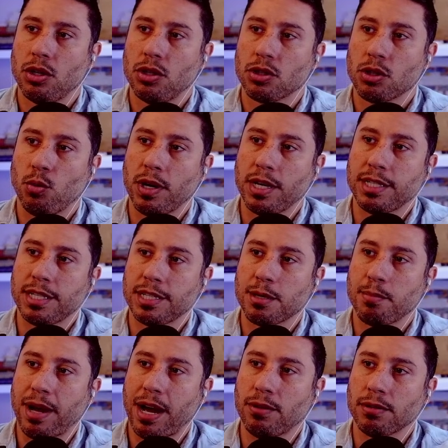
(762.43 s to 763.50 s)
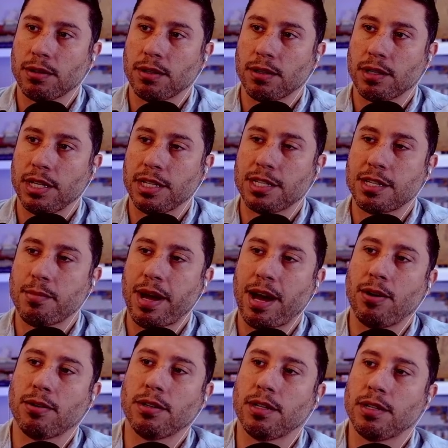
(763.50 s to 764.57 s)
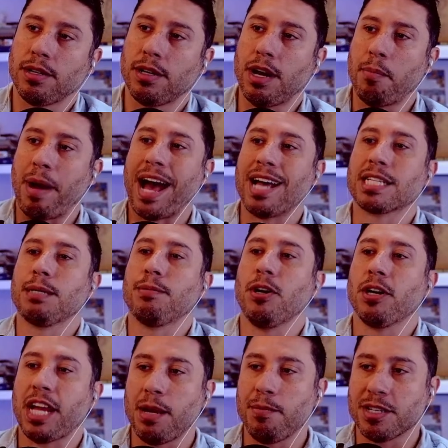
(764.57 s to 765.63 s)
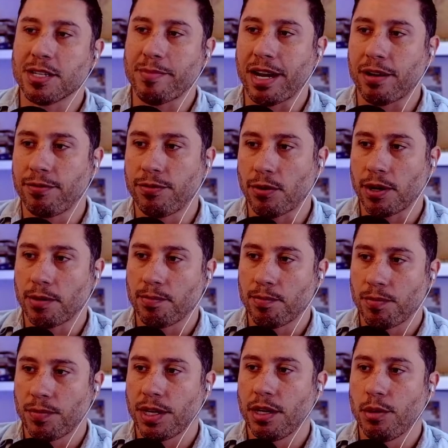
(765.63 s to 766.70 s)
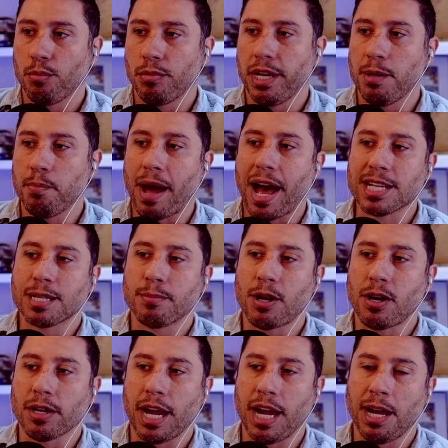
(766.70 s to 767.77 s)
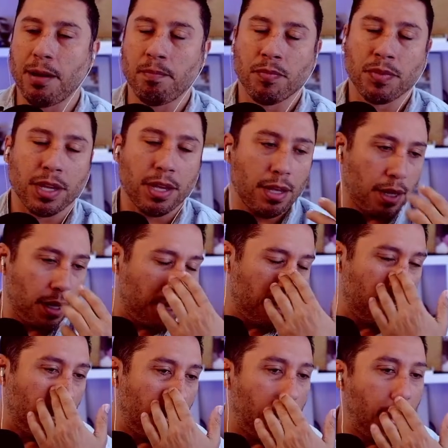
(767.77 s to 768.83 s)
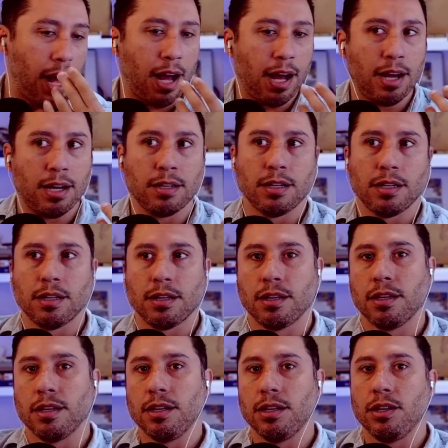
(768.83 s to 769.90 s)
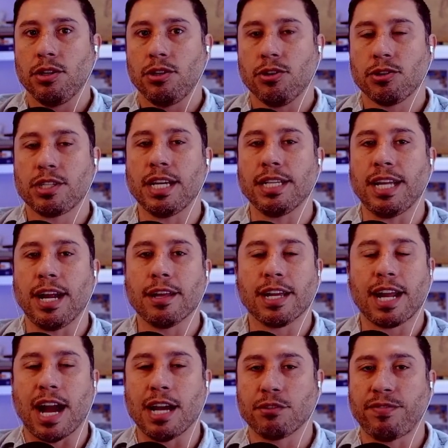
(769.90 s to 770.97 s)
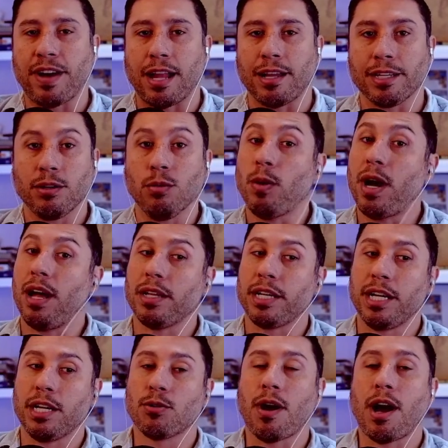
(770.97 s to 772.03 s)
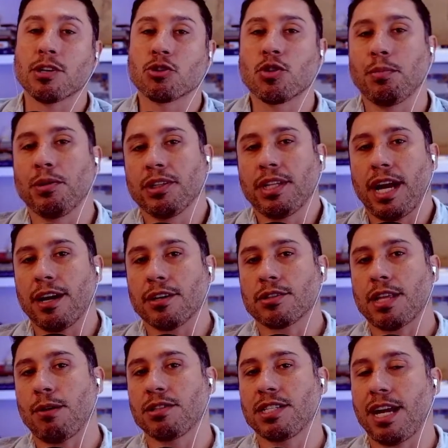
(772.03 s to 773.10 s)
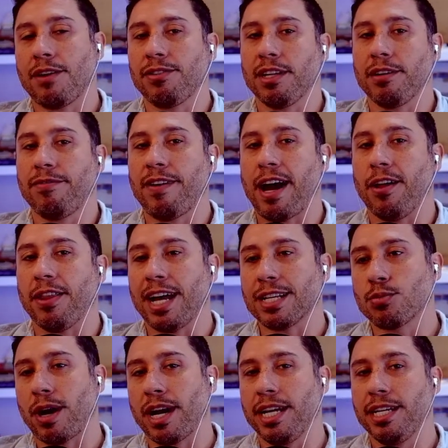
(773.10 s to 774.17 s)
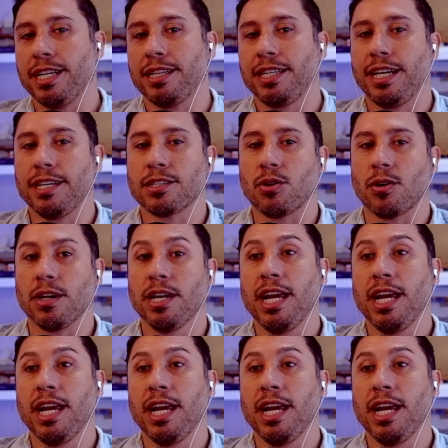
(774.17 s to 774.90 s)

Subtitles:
So what is this about? This is about a basketball game as a metaphor. Playing a basketball game. You're sitting there, the guy's fouling you. Well, he cross-dribbled there, so that was definitely a foul. That's why he did this. Or